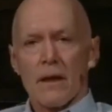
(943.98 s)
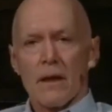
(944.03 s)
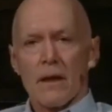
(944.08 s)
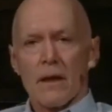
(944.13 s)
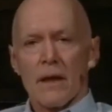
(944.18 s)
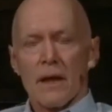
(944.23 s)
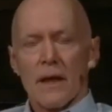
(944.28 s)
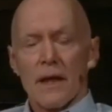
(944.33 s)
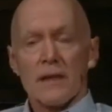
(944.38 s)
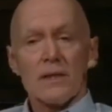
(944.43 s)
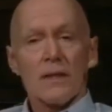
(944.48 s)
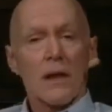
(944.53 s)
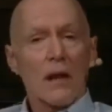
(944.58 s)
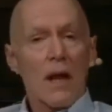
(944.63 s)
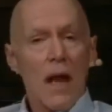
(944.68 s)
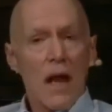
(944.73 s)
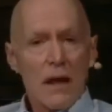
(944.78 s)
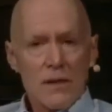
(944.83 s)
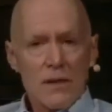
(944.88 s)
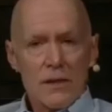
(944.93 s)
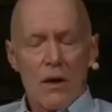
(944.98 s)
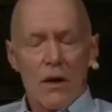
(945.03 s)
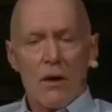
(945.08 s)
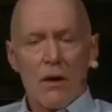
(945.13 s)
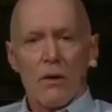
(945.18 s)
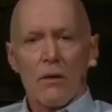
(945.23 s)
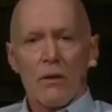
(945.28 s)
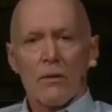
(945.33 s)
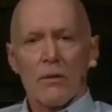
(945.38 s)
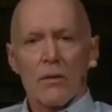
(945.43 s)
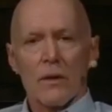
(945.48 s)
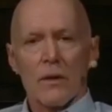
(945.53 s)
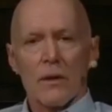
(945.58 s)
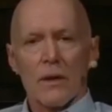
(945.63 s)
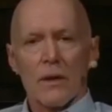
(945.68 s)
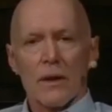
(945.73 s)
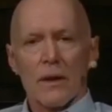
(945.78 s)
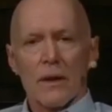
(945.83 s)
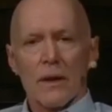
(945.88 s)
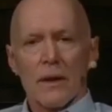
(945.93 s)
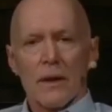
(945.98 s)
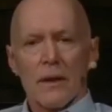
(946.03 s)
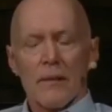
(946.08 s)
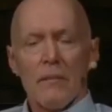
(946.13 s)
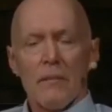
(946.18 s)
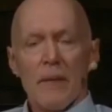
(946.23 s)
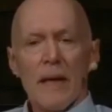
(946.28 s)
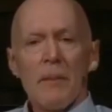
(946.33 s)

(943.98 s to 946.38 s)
It's a lot of sorrow. Many